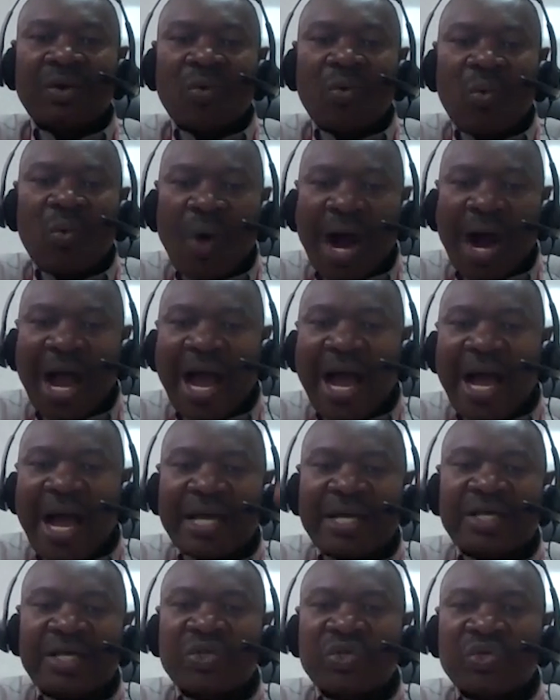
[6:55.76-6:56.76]
were
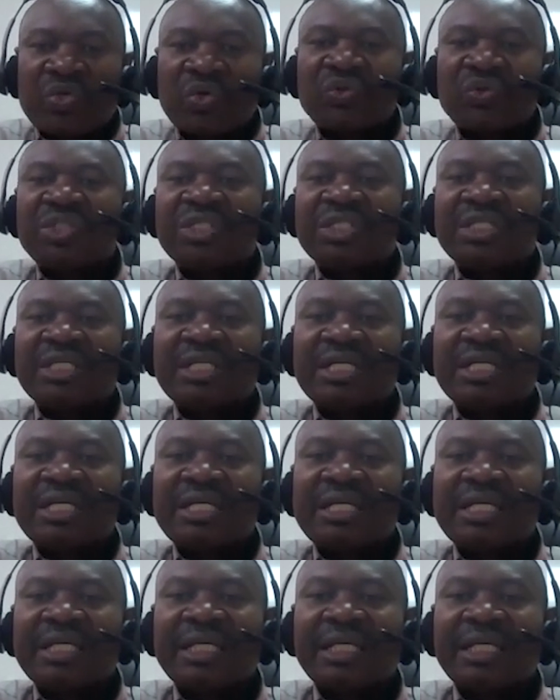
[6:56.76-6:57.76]
used
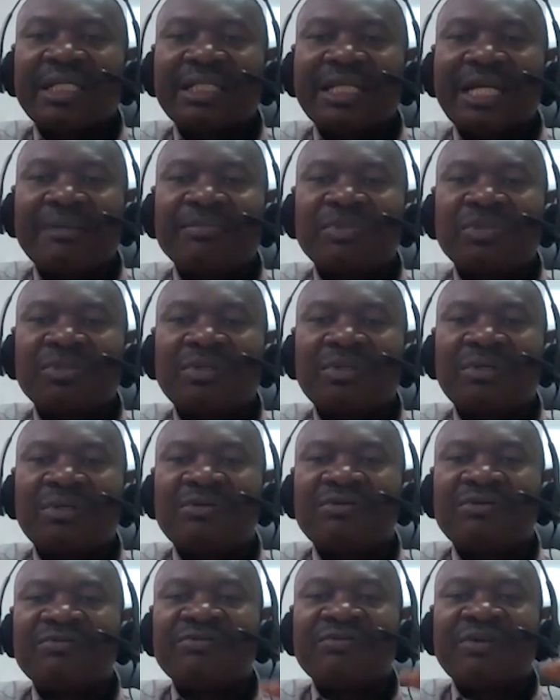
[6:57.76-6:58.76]
in terms
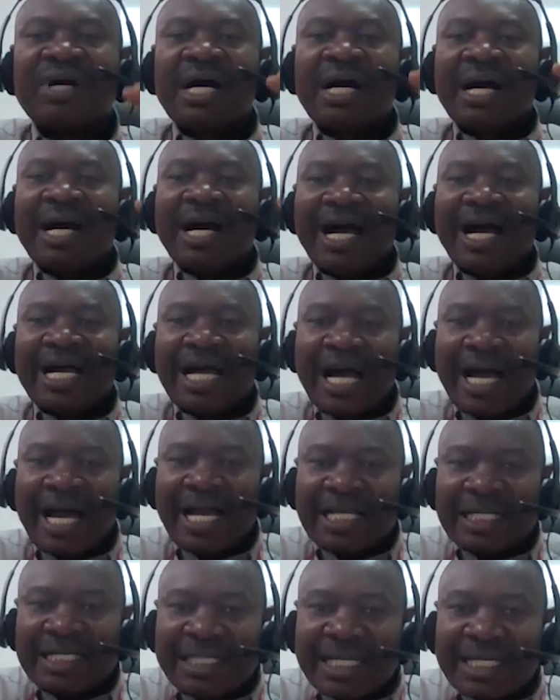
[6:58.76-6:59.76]
of
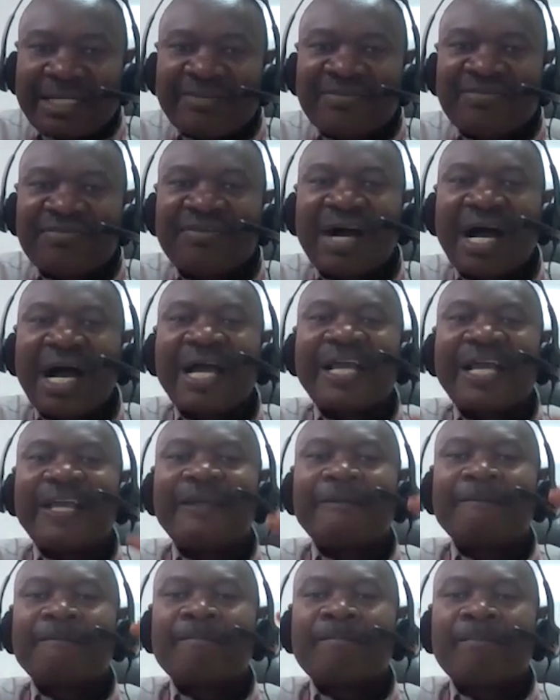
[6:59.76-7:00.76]

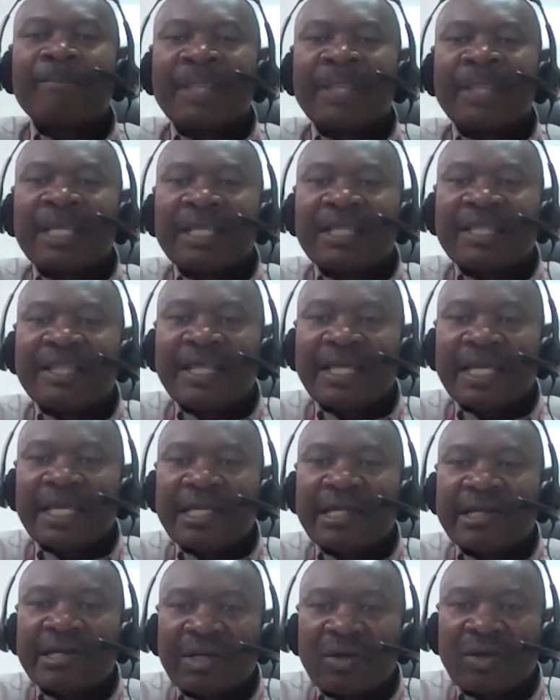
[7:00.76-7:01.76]
identifying the
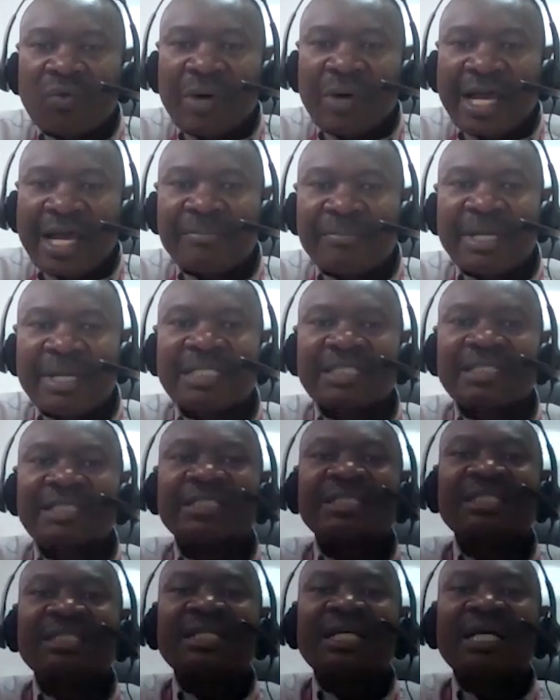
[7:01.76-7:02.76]

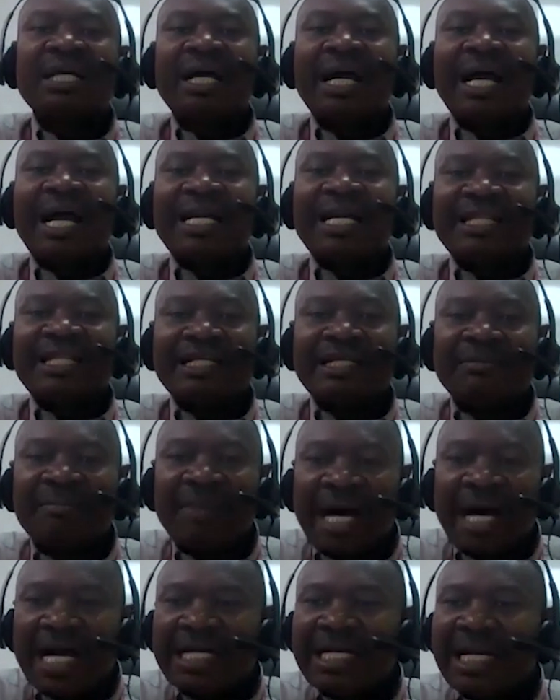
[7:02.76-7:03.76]
requirements and the
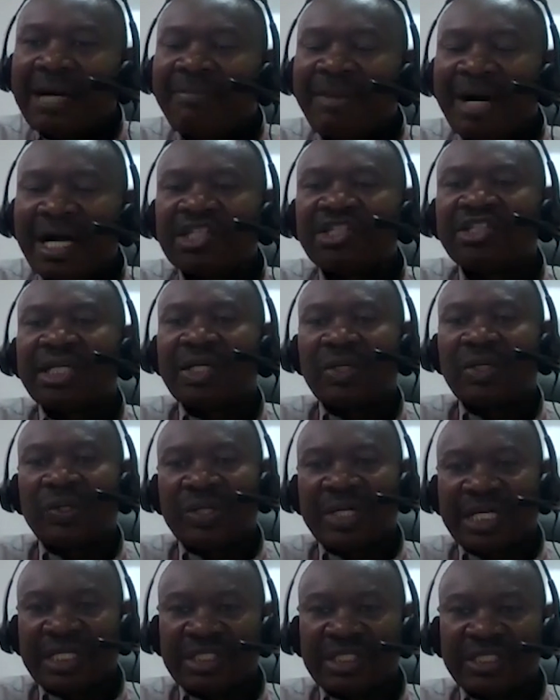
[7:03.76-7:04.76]
demand among
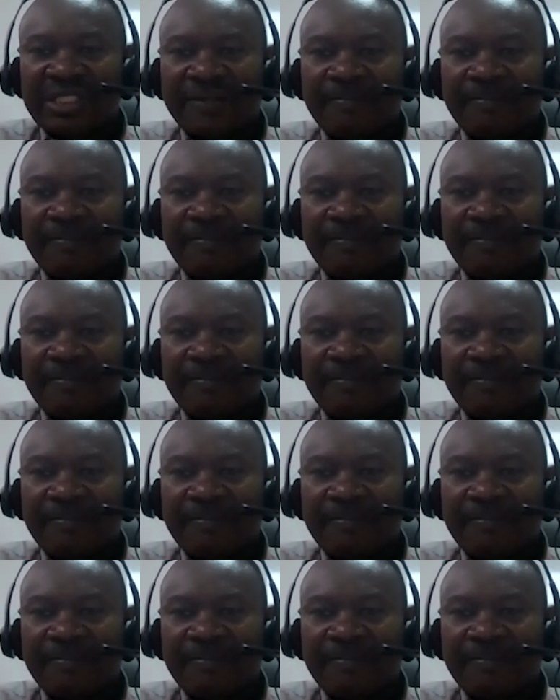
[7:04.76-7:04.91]
stakeholders.